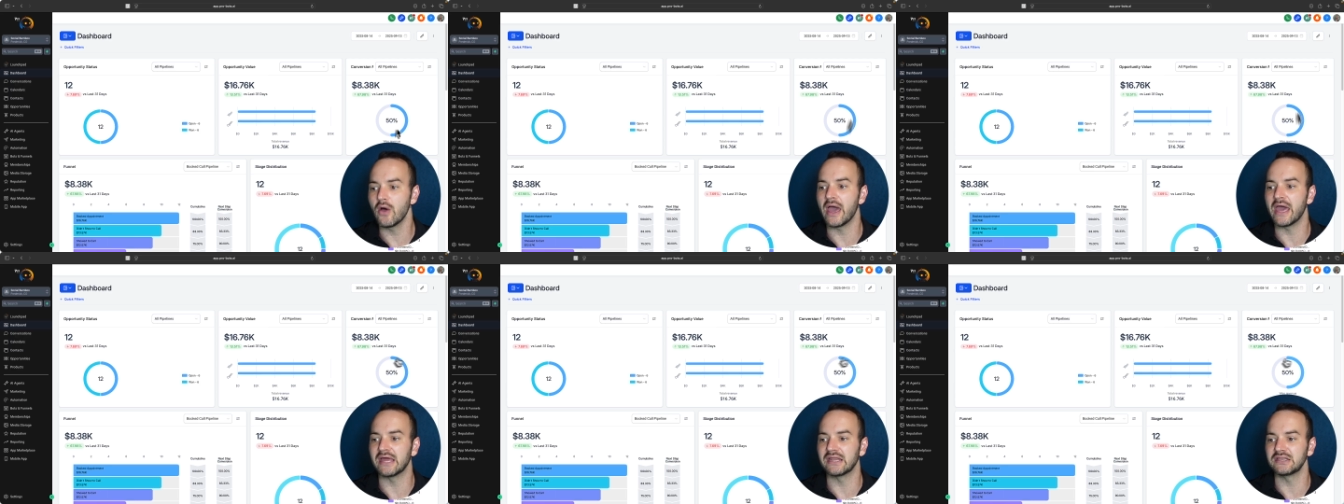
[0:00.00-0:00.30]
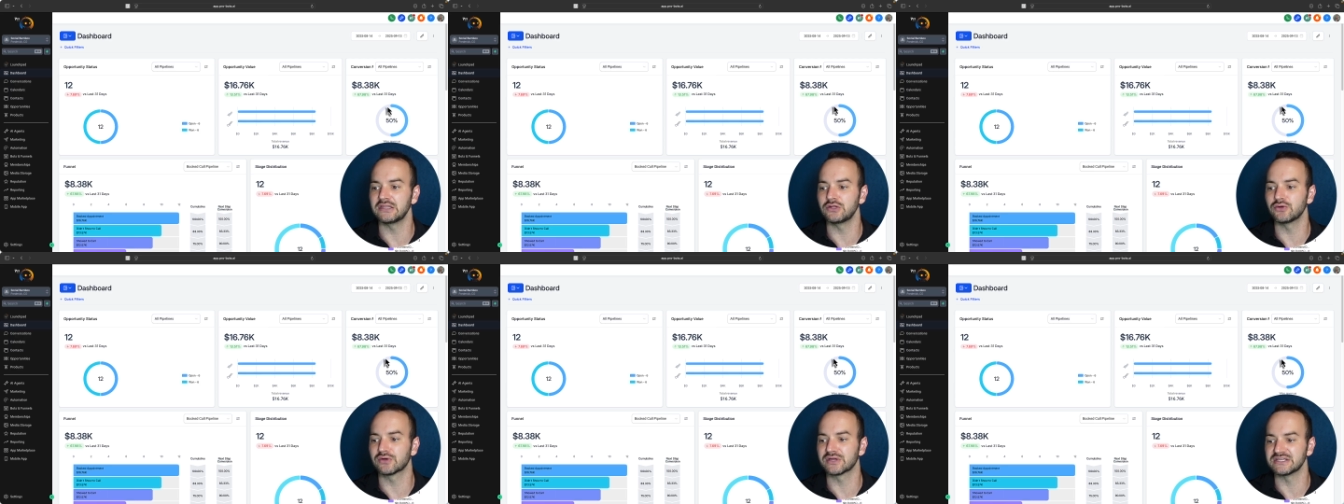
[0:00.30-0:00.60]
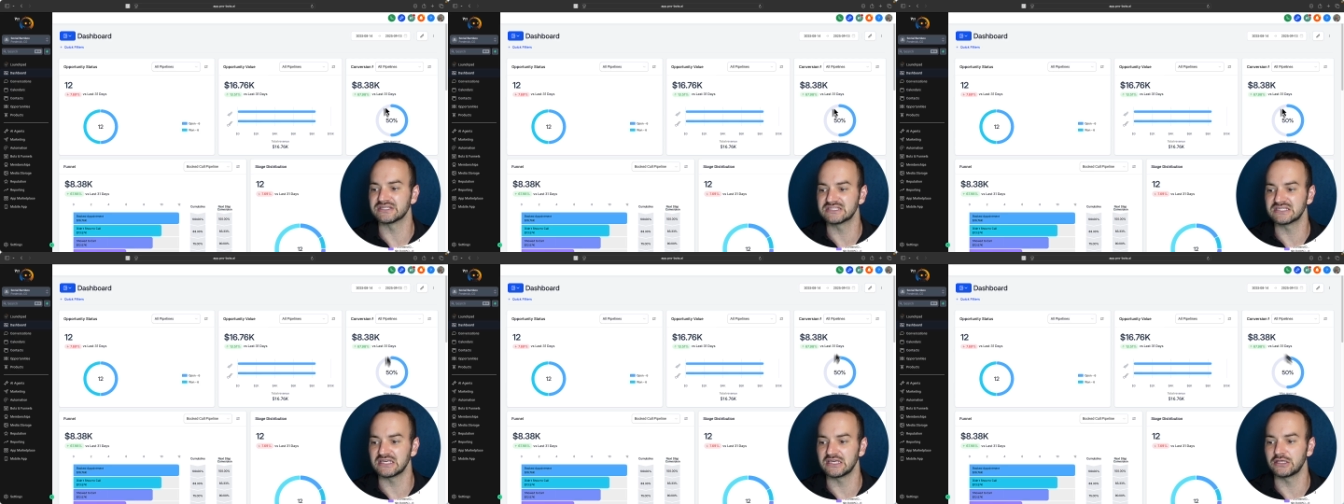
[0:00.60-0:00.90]
and you
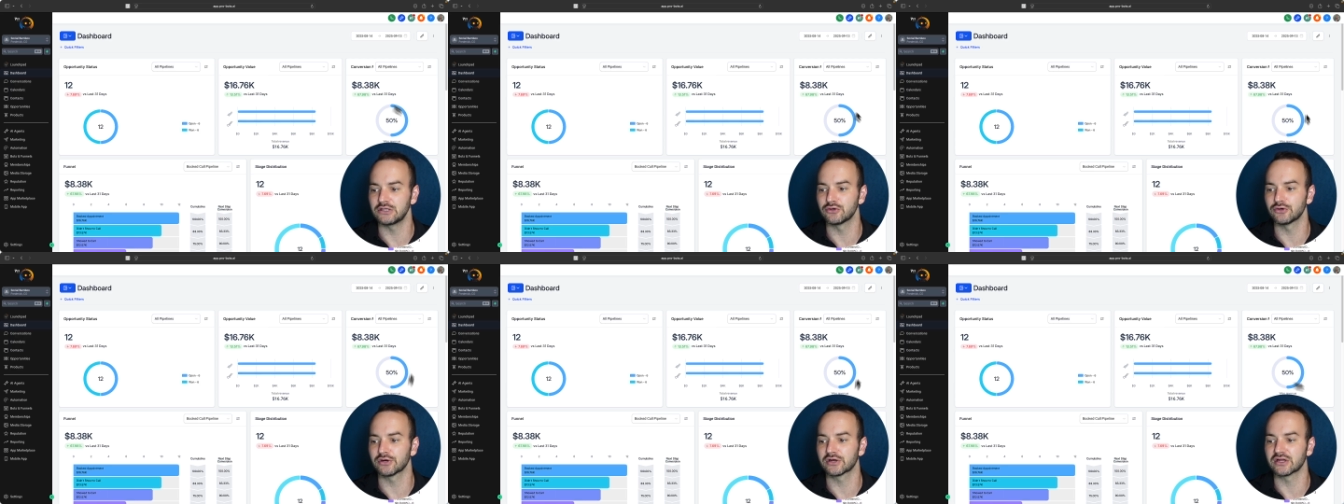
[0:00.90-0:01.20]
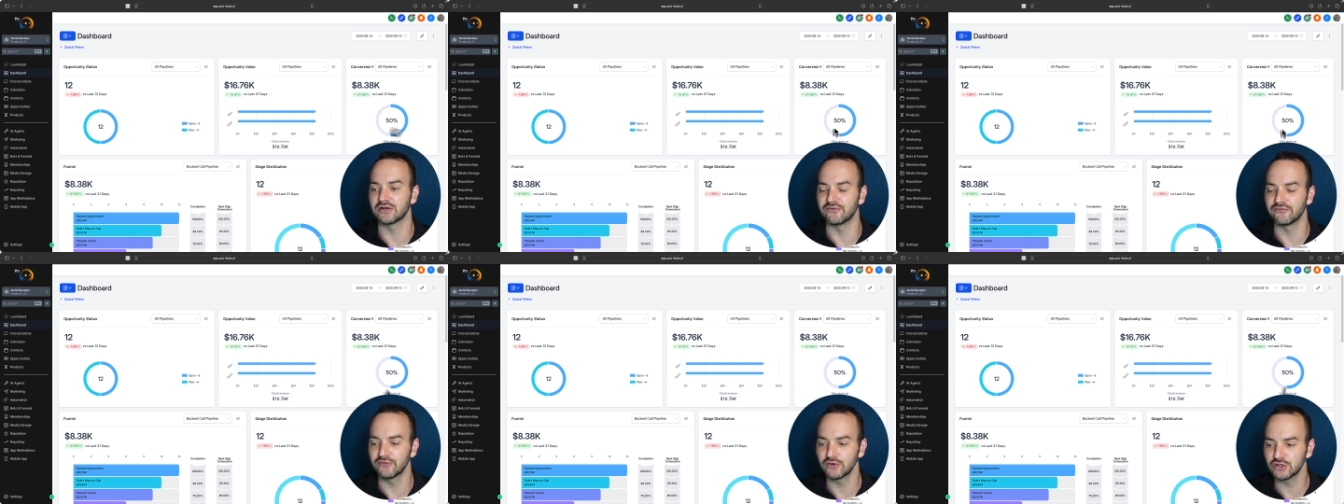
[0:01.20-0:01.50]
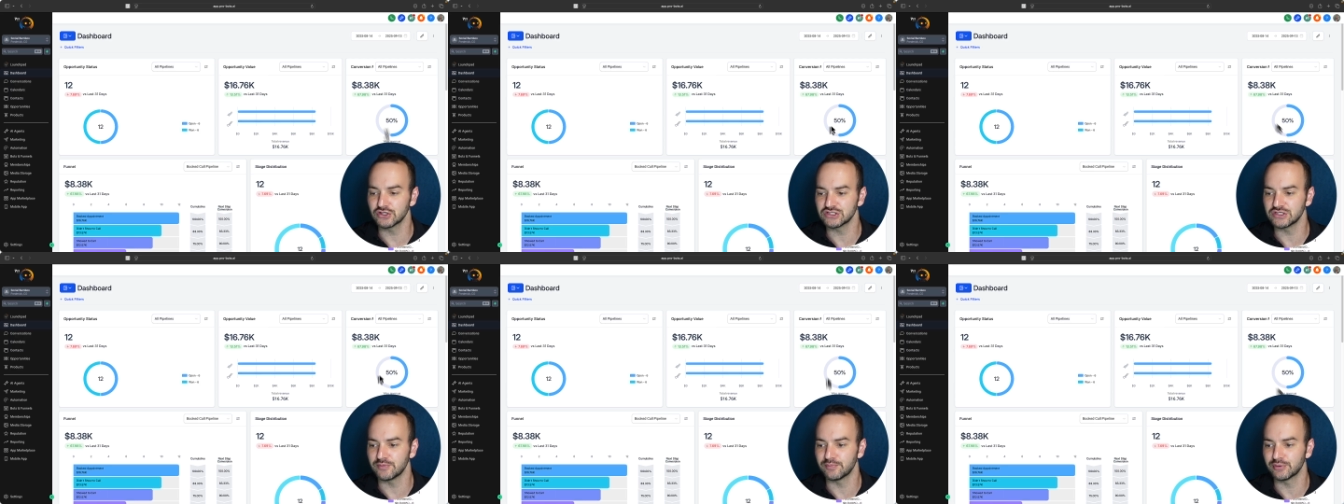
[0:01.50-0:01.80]
can see your
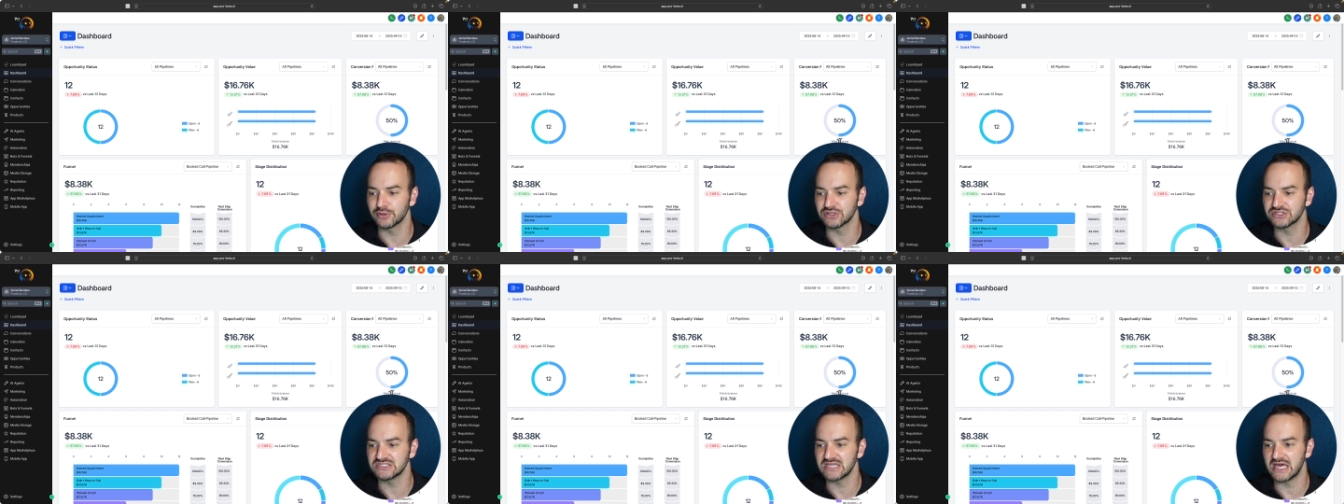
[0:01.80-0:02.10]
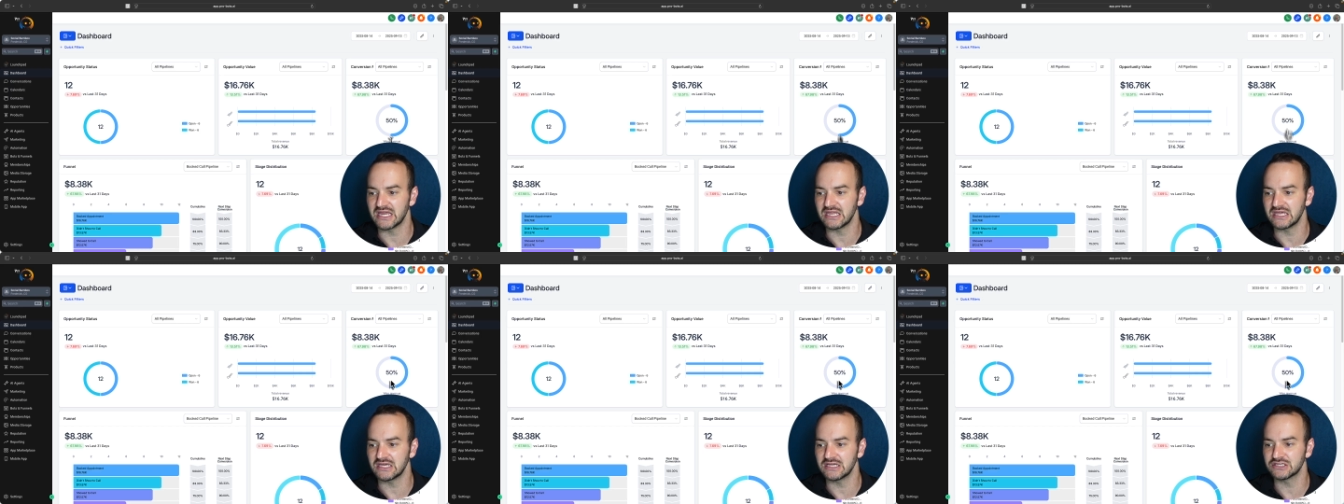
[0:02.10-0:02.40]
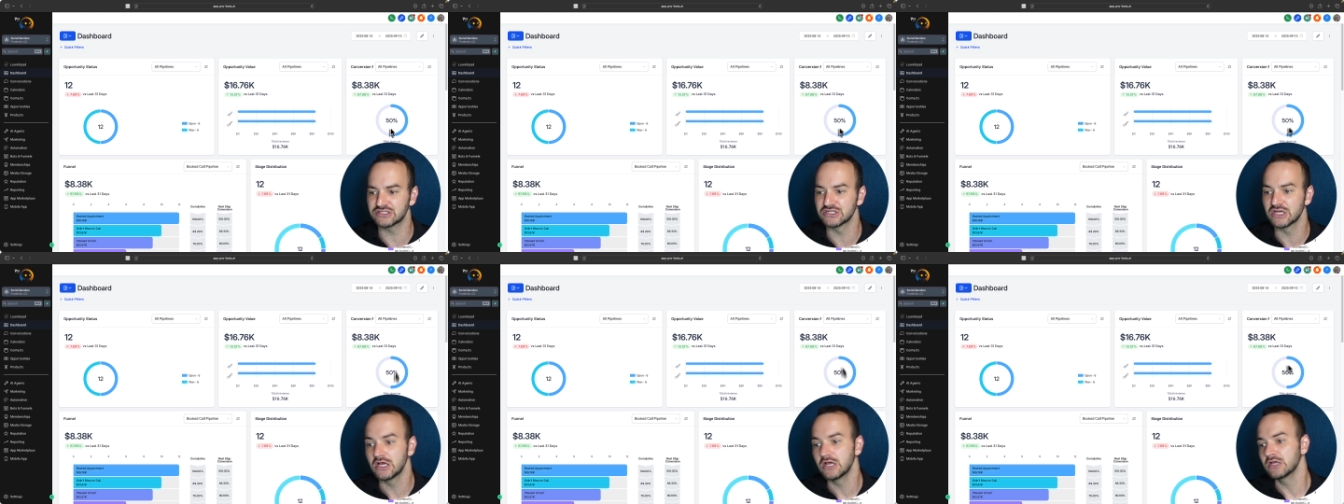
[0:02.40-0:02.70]
conversion
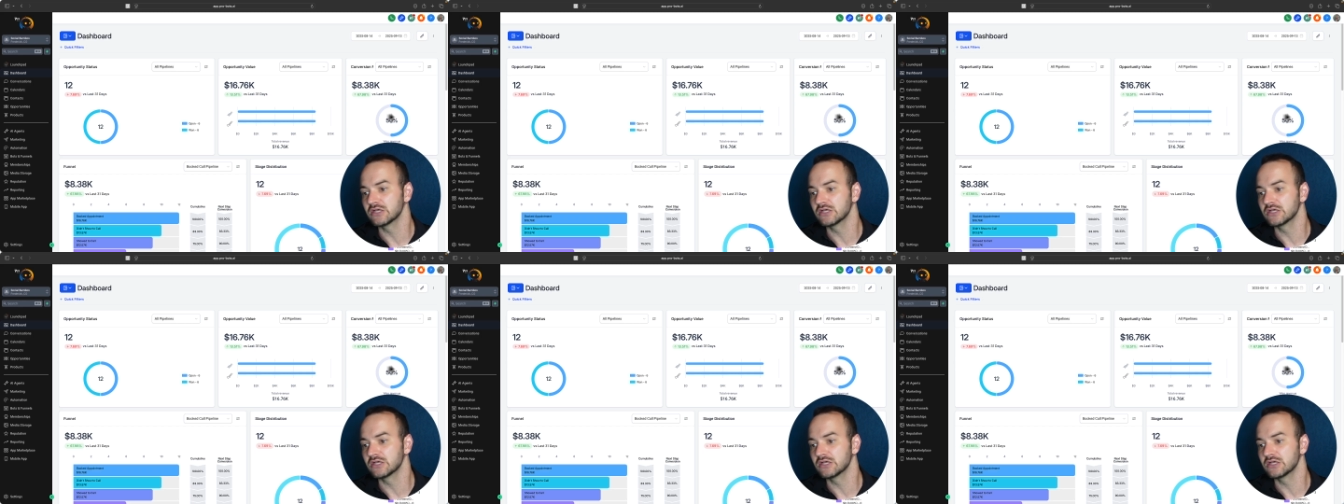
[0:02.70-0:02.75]
percentage.